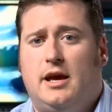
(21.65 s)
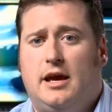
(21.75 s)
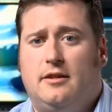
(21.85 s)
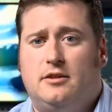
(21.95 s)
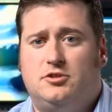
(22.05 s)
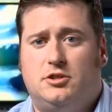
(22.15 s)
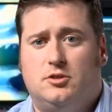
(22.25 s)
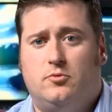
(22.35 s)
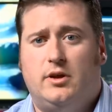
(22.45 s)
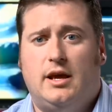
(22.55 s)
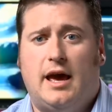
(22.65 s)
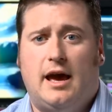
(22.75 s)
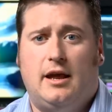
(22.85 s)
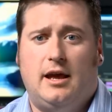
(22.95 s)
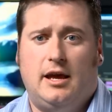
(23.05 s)
And this year we
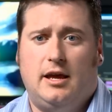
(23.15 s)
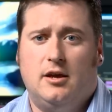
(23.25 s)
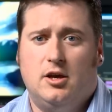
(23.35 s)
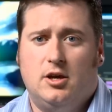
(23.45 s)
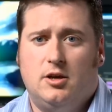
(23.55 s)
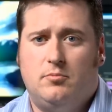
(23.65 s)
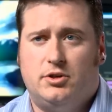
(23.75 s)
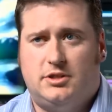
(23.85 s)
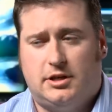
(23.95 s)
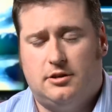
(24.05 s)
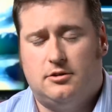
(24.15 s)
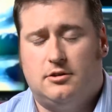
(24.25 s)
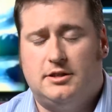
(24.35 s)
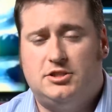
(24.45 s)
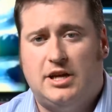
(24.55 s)
had a
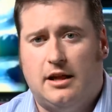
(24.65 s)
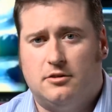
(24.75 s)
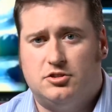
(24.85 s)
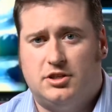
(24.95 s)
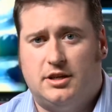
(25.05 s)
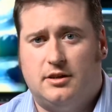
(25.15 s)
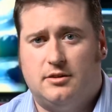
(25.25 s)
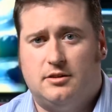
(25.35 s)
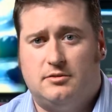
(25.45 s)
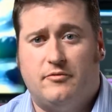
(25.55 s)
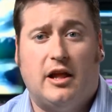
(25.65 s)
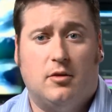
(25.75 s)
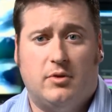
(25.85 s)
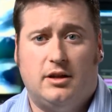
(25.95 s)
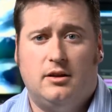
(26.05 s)
particularly challenging
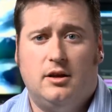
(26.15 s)
development.